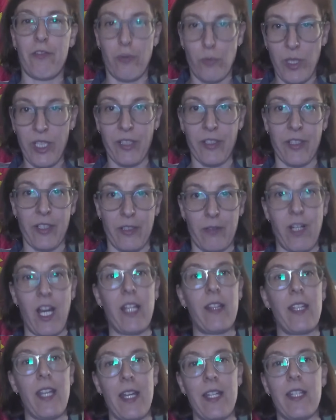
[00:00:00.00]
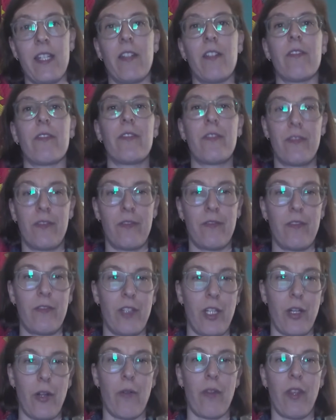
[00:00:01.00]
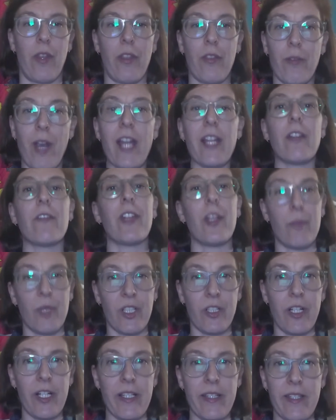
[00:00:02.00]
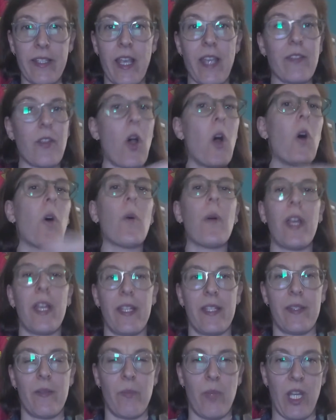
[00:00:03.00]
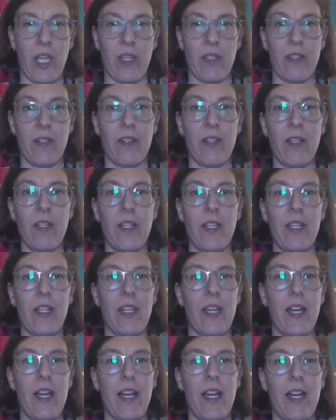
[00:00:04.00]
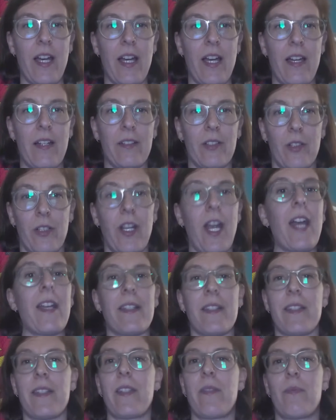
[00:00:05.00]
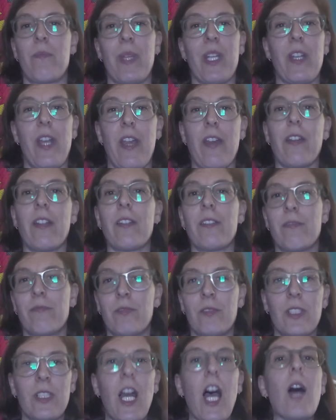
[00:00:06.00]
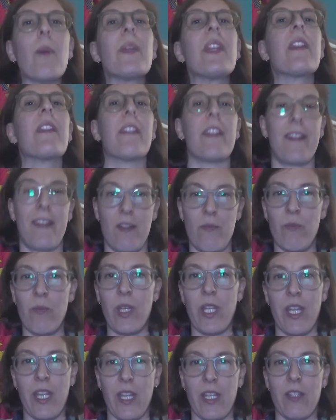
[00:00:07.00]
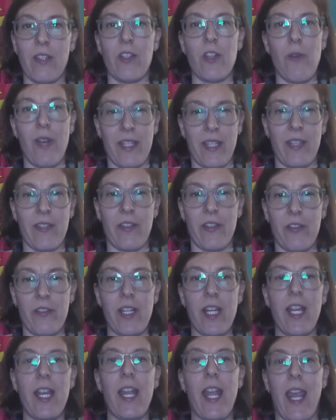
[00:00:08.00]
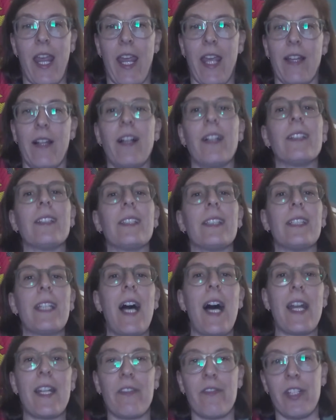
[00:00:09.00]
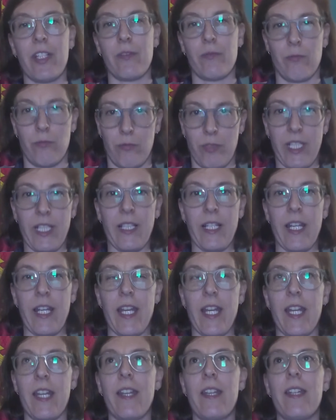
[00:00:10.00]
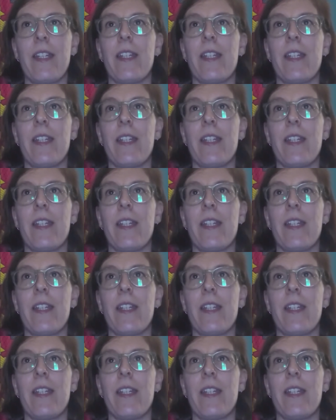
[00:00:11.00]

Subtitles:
familiar, right? The idea of, the threat of immigrants has always been, or has been a common theme in U.S. history, and a lot of it really